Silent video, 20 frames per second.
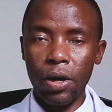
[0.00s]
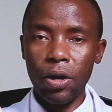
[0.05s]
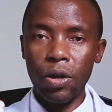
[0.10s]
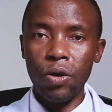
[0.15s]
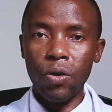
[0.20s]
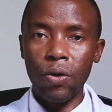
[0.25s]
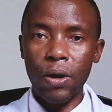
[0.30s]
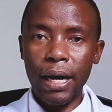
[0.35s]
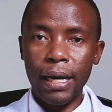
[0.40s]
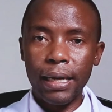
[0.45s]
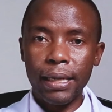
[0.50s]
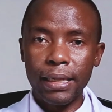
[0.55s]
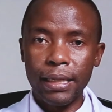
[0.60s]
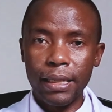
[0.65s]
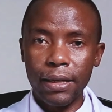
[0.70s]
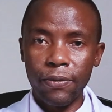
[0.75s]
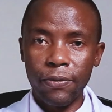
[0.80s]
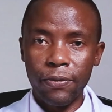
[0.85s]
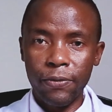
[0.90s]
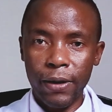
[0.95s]
You can
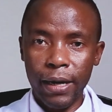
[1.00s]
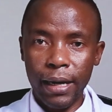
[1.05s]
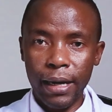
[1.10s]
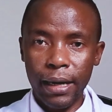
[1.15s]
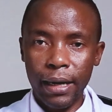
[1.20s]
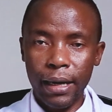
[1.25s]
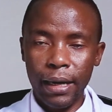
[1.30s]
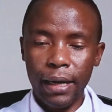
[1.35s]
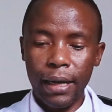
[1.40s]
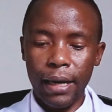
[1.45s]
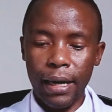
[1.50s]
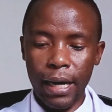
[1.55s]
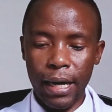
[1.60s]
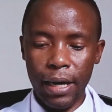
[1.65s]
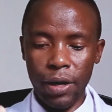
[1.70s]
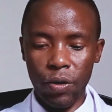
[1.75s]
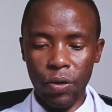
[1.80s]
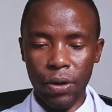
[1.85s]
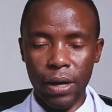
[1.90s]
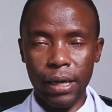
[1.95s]
see far
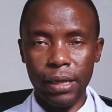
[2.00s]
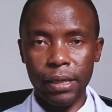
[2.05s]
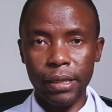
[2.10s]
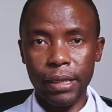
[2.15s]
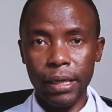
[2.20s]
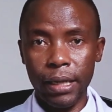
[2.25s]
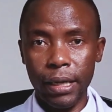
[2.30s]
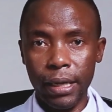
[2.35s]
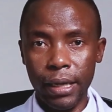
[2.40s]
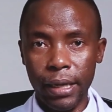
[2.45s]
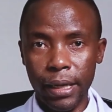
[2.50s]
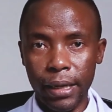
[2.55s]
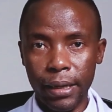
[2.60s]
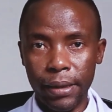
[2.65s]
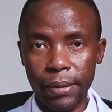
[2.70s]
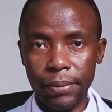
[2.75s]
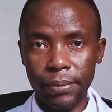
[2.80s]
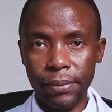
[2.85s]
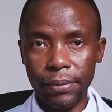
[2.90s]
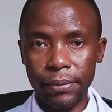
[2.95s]
and you can see near.
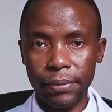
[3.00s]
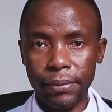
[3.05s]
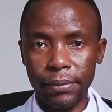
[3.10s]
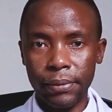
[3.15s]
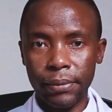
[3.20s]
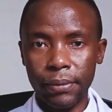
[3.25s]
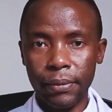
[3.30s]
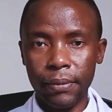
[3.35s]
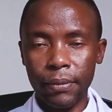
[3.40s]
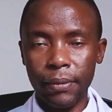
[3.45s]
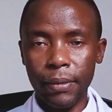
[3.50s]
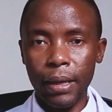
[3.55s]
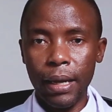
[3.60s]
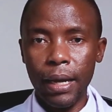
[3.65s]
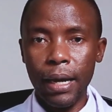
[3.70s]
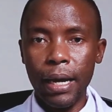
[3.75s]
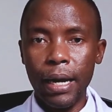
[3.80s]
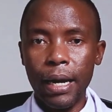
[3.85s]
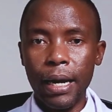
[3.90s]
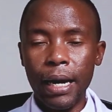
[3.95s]

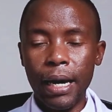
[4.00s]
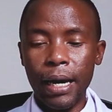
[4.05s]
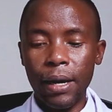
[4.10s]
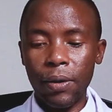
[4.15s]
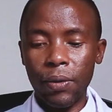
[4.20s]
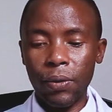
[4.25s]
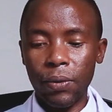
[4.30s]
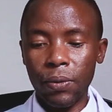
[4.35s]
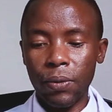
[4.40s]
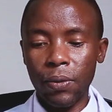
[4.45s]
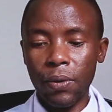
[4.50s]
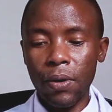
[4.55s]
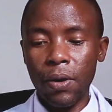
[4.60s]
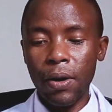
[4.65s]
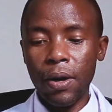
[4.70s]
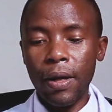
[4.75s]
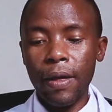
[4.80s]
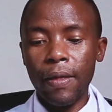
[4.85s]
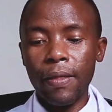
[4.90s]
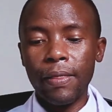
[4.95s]
Now,
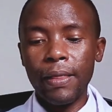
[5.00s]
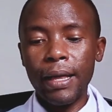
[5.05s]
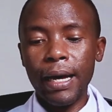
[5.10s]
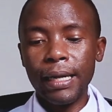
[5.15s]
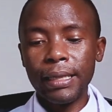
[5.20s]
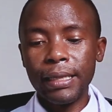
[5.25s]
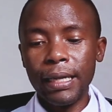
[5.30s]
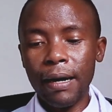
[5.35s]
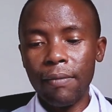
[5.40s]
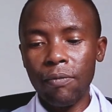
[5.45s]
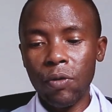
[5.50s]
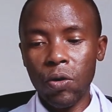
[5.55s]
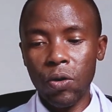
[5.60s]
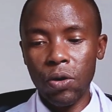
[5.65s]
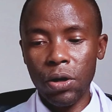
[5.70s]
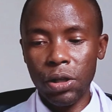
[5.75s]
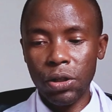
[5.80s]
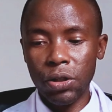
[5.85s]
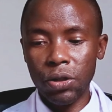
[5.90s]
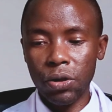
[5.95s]
there are some
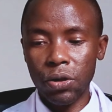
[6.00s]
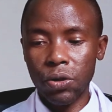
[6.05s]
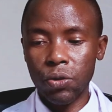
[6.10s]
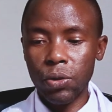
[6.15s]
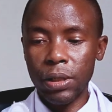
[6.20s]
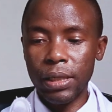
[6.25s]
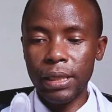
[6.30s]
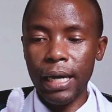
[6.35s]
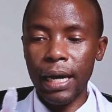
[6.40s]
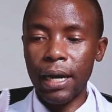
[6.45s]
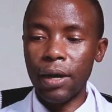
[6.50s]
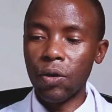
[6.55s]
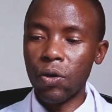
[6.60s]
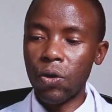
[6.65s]
conditions which can